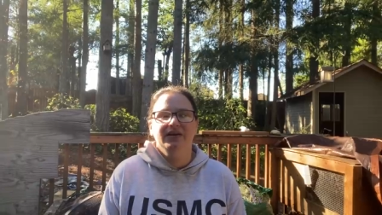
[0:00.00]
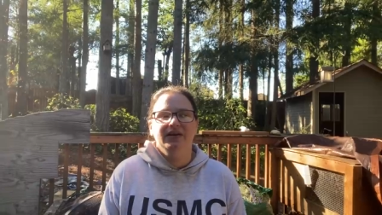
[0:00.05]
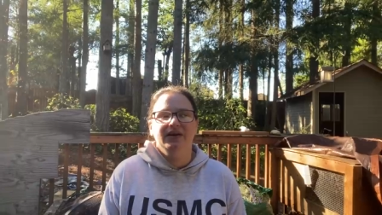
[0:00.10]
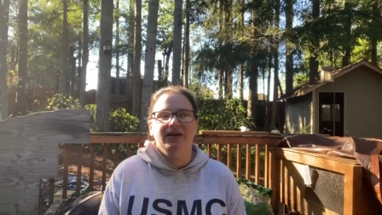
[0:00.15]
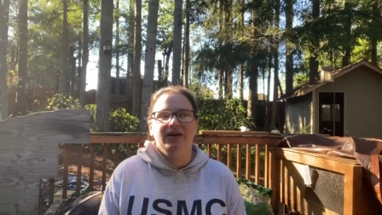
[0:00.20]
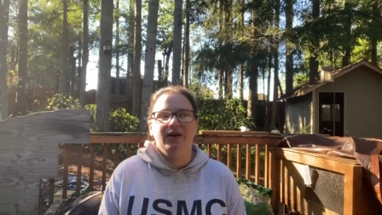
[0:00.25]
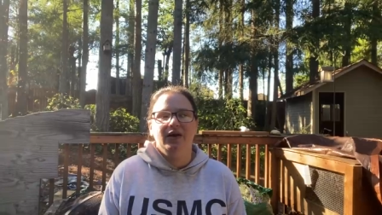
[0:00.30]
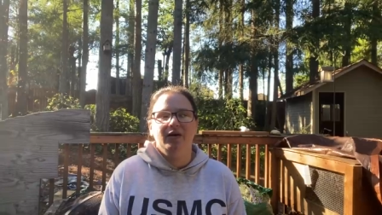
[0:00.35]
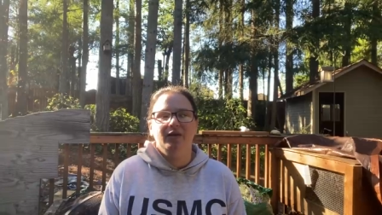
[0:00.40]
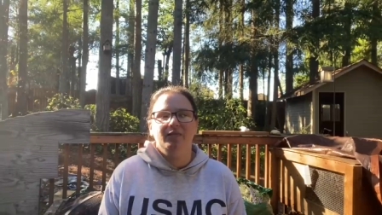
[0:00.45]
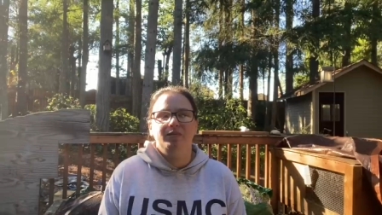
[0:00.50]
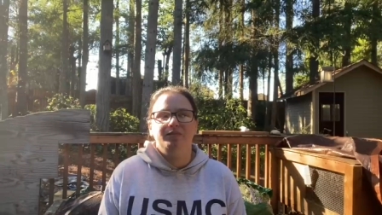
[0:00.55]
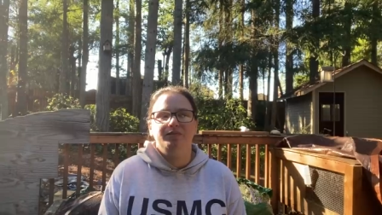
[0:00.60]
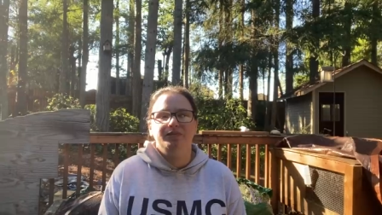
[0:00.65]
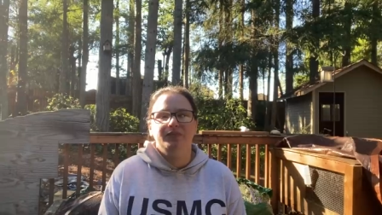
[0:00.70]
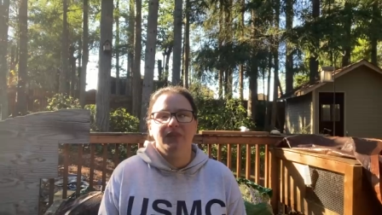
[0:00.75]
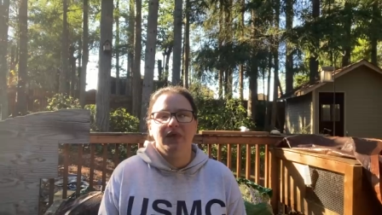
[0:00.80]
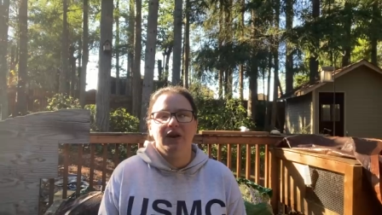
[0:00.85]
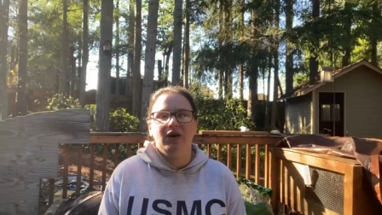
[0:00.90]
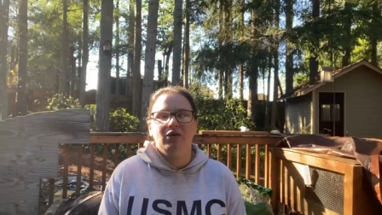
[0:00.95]
um,
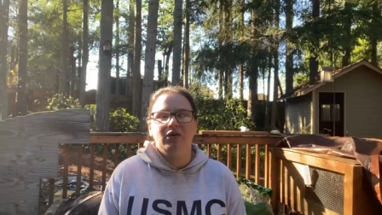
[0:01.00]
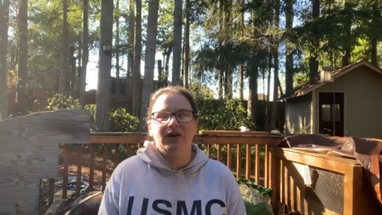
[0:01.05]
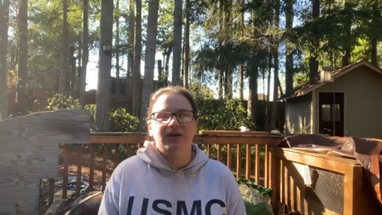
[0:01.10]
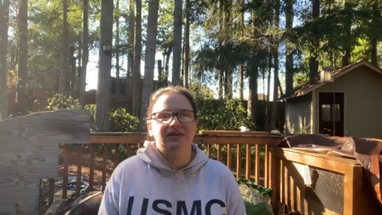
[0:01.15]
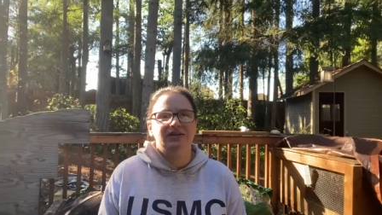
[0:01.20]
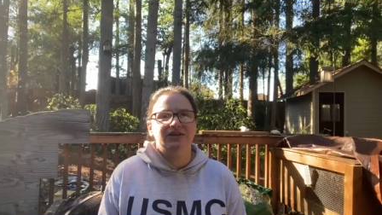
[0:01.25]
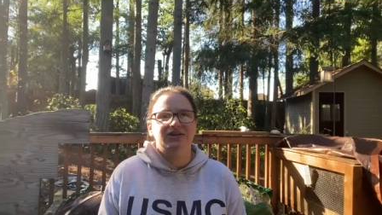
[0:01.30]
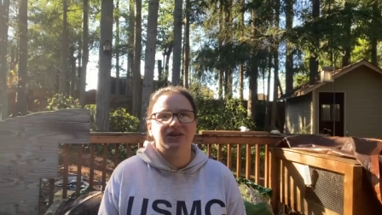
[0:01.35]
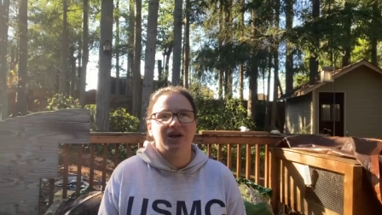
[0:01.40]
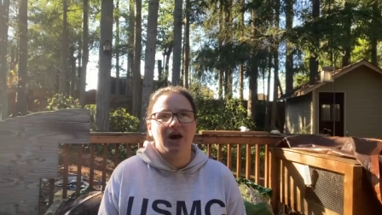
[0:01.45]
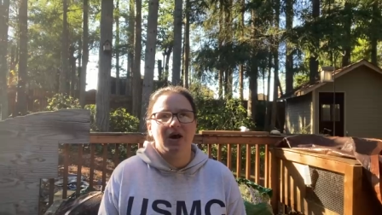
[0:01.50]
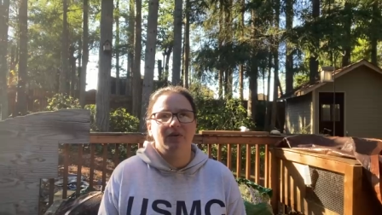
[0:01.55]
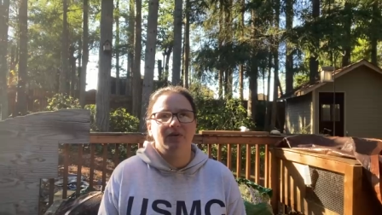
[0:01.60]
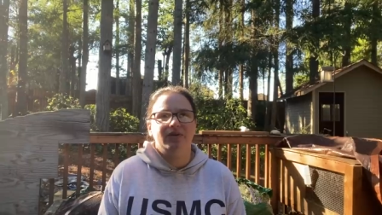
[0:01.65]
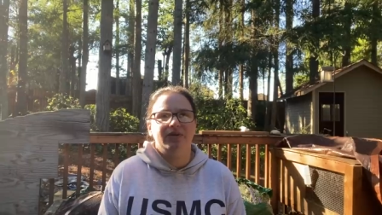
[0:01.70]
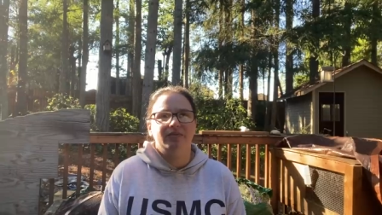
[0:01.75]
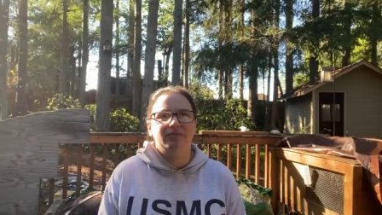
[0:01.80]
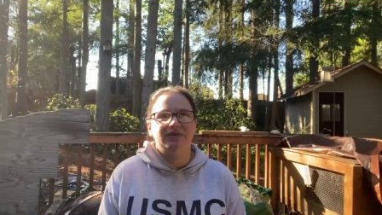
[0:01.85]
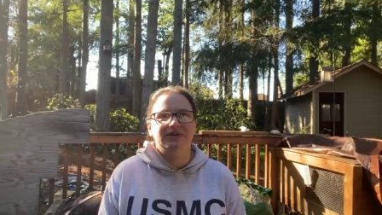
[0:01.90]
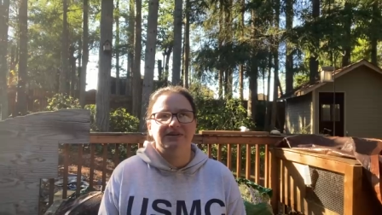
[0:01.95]
you know, get to chat with
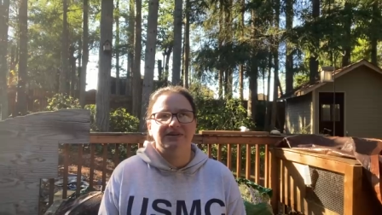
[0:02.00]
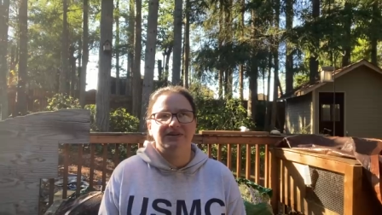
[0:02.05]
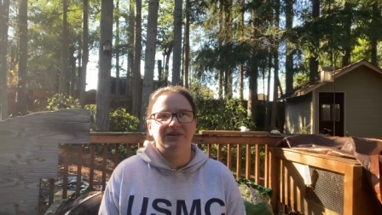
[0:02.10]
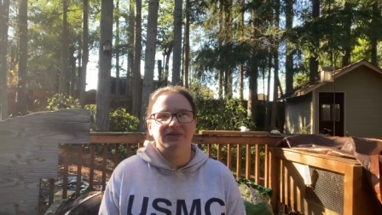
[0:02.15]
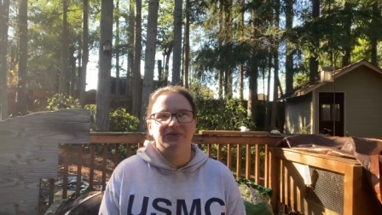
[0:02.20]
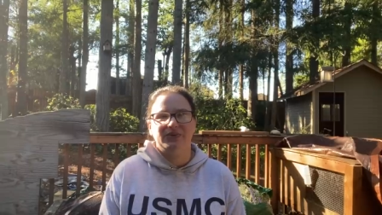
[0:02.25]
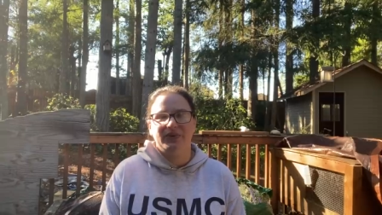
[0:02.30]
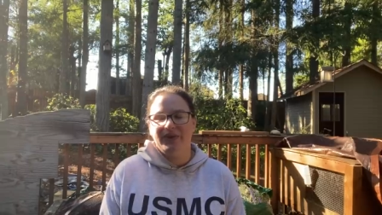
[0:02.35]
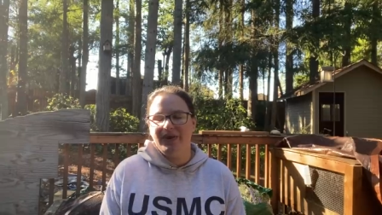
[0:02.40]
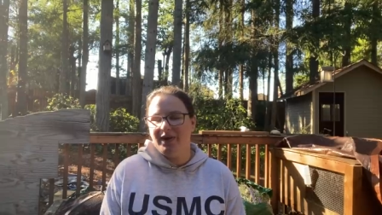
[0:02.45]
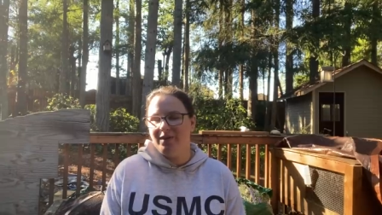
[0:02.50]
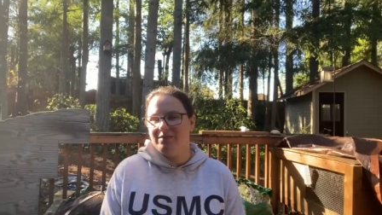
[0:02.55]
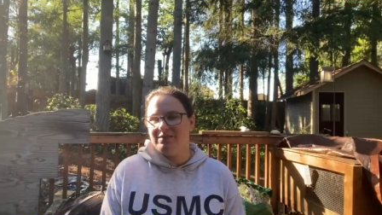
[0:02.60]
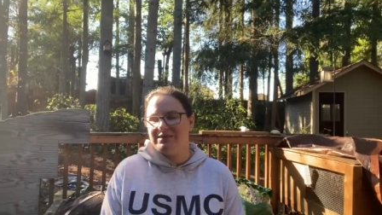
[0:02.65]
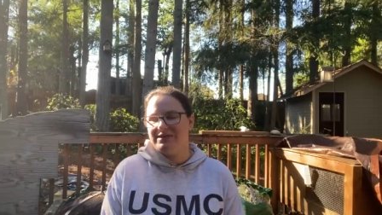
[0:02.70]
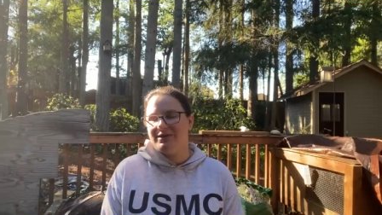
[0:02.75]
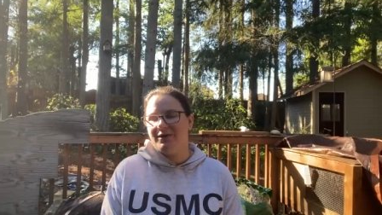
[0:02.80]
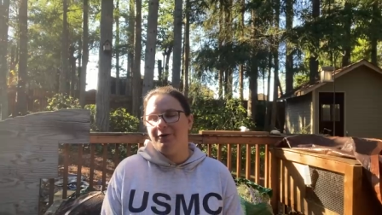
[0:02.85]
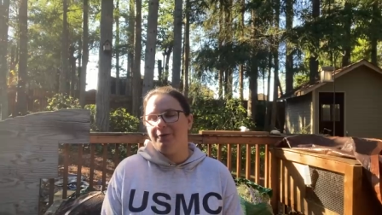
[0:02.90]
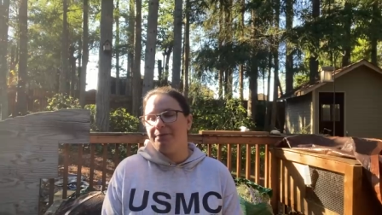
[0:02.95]
them and stitch with them.
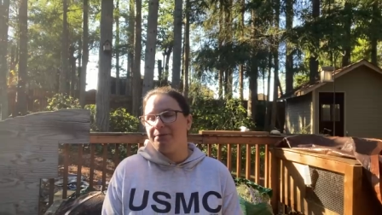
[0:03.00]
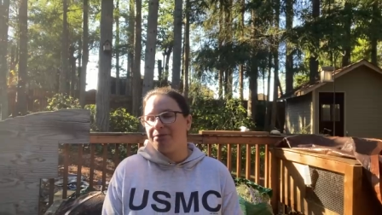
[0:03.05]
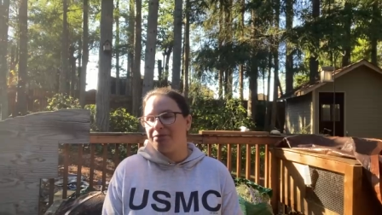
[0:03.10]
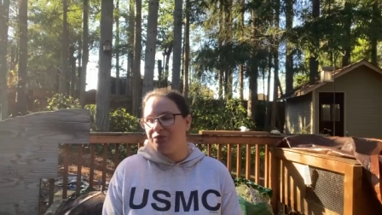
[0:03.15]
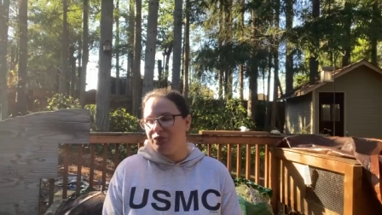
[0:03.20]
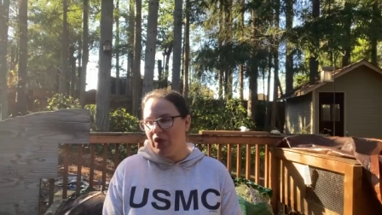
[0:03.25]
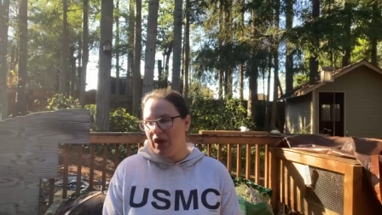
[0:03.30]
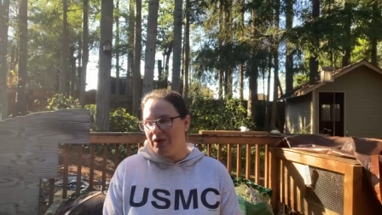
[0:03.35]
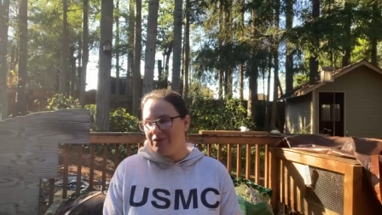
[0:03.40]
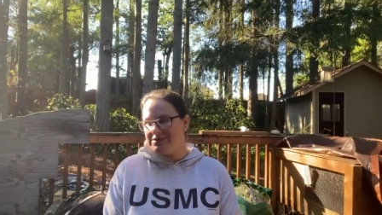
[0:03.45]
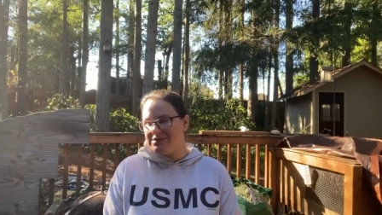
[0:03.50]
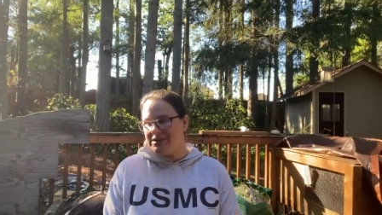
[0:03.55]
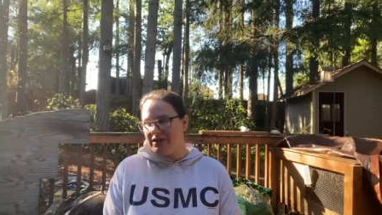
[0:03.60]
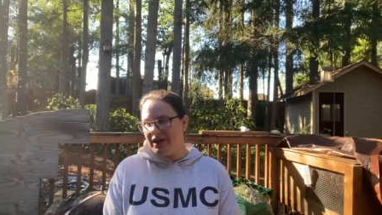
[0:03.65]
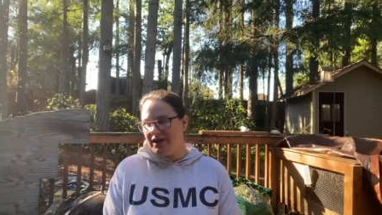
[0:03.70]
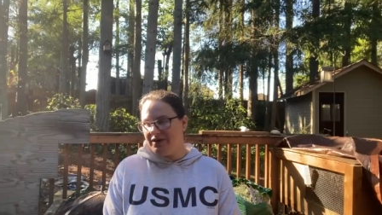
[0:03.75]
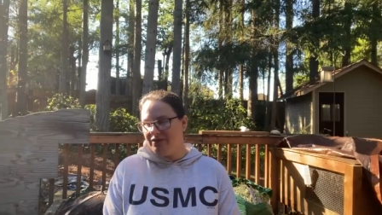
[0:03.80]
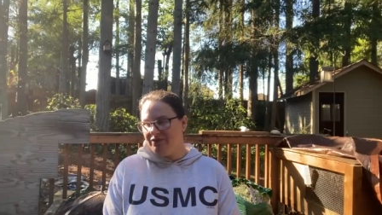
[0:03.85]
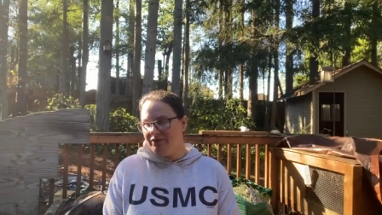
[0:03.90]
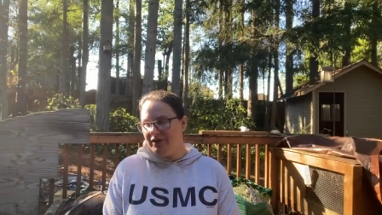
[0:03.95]
So that was a
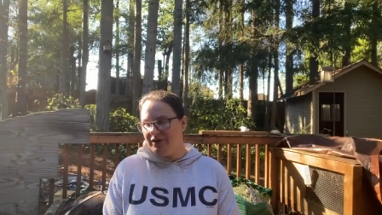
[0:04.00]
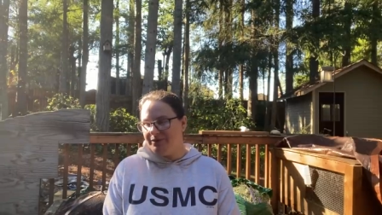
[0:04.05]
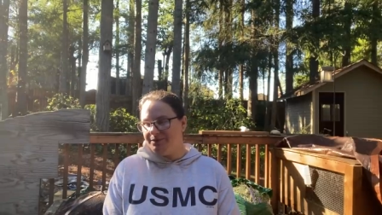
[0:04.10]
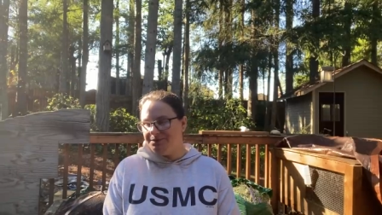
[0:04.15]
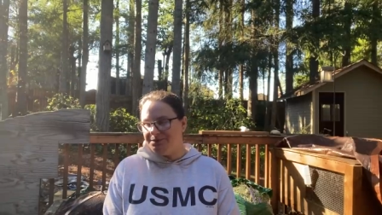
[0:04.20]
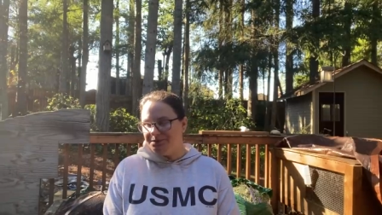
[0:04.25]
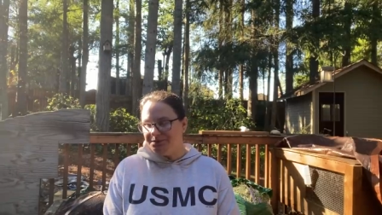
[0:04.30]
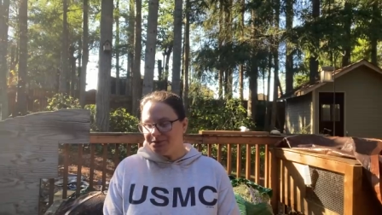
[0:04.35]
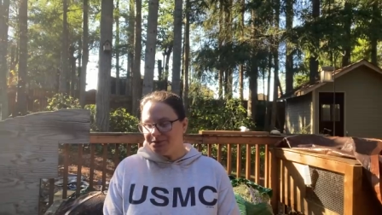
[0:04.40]
lot of fun.